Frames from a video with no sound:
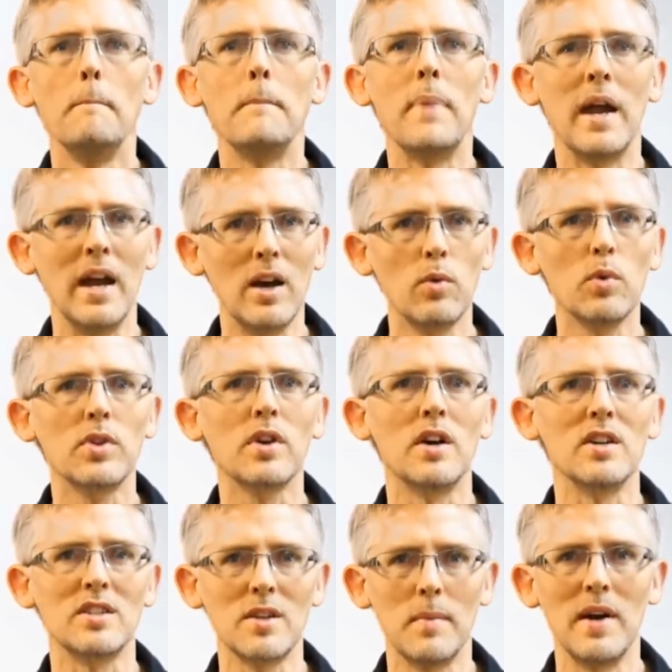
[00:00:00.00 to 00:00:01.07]
paired with
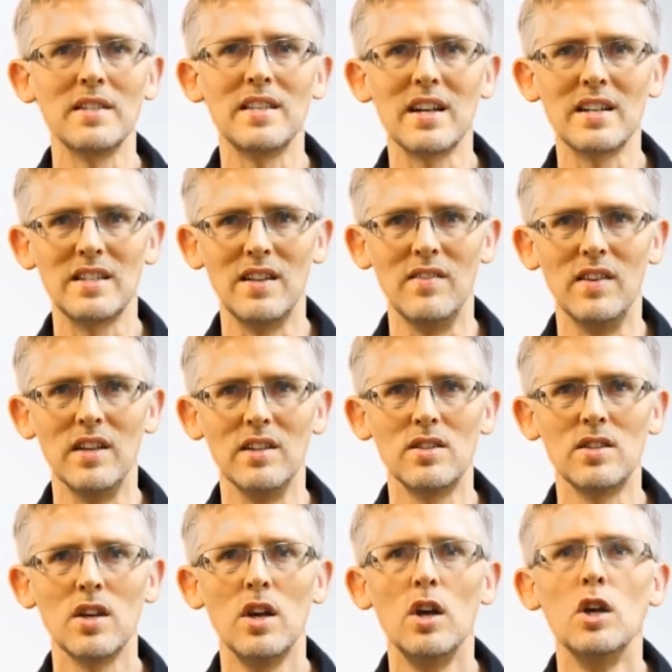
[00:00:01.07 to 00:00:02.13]
customized
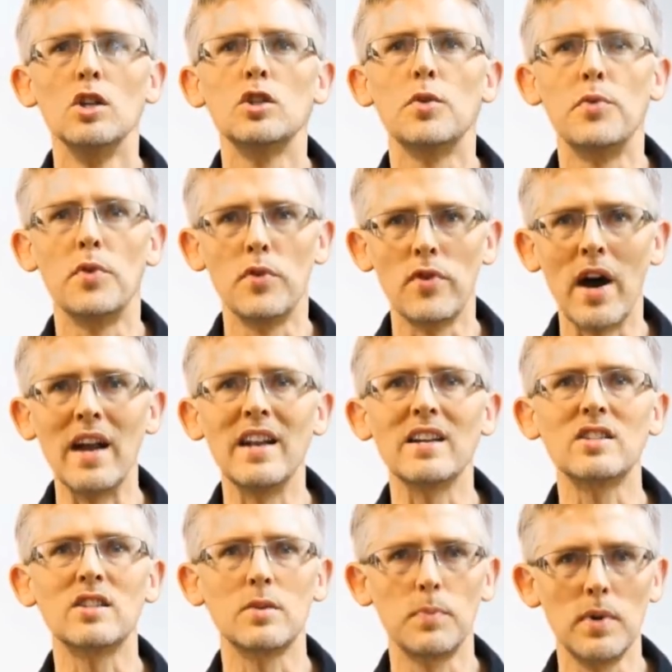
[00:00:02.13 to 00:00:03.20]
activities to provide
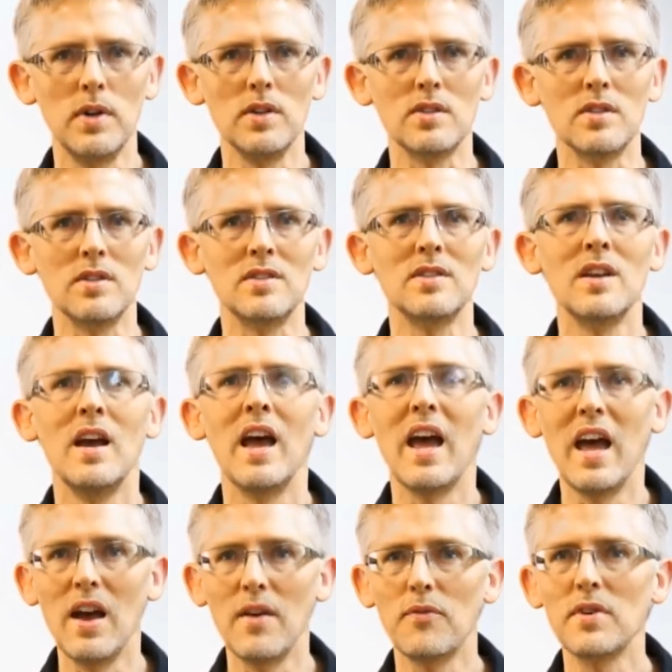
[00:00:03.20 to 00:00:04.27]
experiences
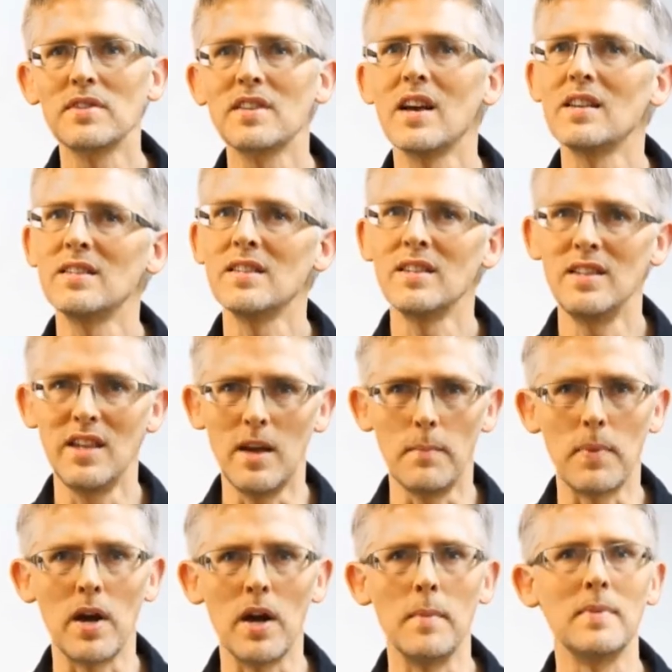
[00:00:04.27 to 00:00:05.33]
emphasizing the
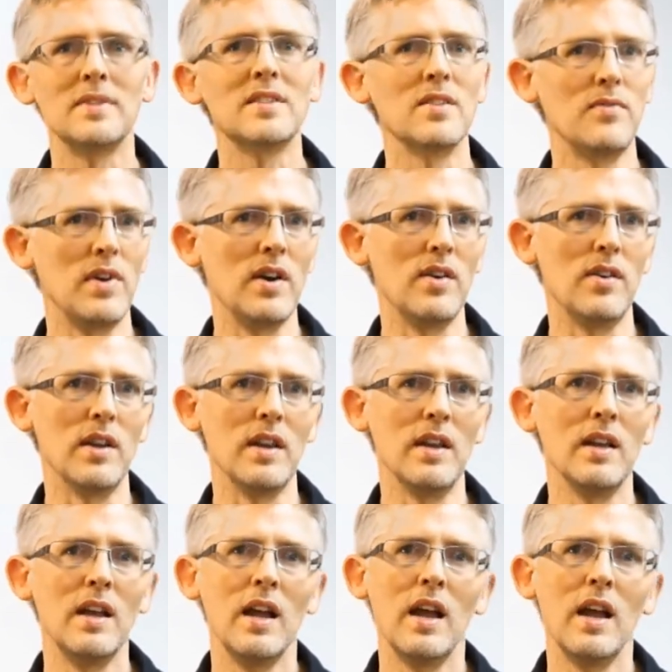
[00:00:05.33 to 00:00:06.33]
impairment's severity